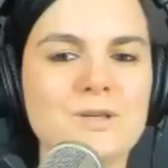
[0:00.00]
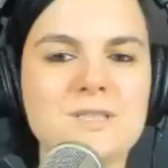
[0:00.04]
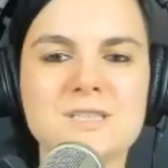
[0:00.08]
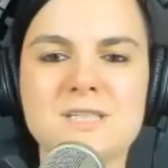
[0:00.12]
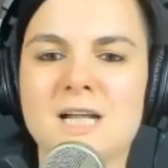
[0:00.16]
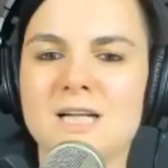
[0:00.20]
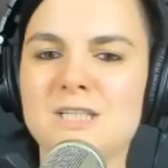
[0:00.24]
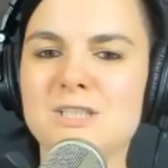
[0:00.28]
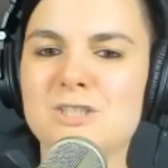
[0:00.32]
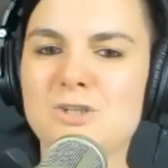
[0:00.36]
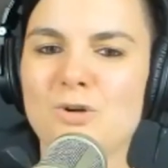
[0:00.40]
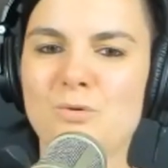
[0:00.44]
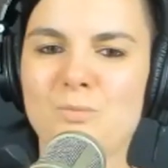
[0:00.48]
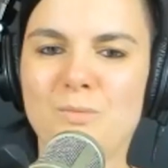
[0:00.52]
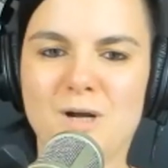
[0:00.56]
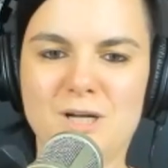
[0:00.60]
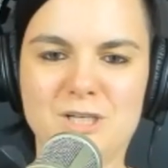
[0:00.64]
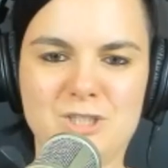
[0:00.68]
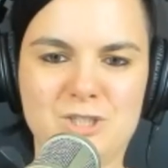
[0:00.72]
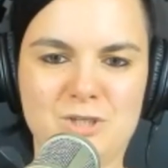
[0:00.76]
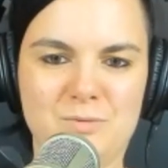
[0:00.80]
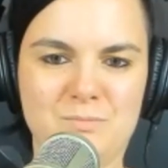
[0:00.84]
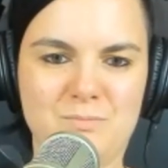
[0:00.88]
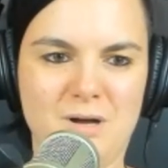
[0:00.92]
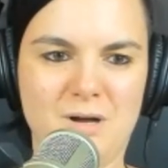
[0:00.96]
so it's not so
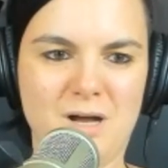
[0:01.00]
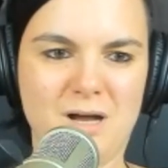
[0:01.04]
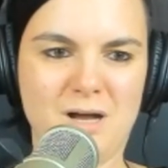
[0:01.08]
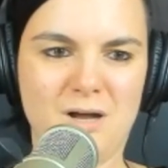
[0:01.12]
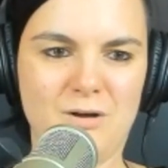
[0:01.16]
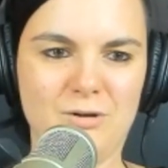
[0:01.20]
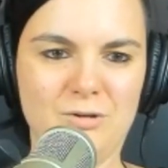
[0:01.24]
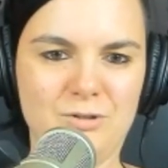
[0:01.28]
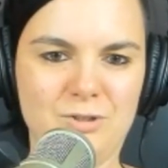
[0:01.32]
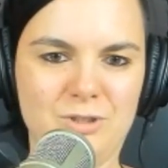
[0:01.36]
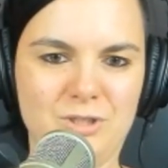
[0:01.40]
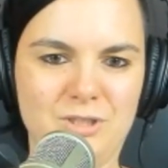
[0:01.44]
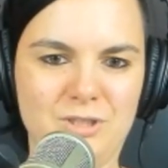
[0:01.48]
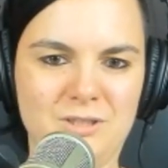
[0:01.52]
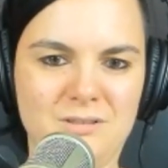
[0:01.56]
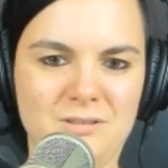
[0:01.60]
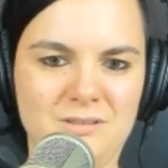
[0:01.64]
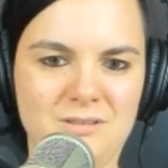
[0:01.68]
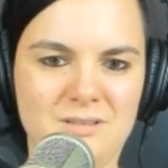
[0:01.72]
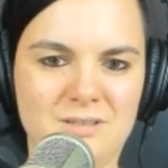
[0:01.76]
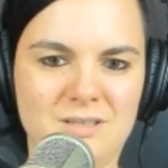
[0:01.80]
much about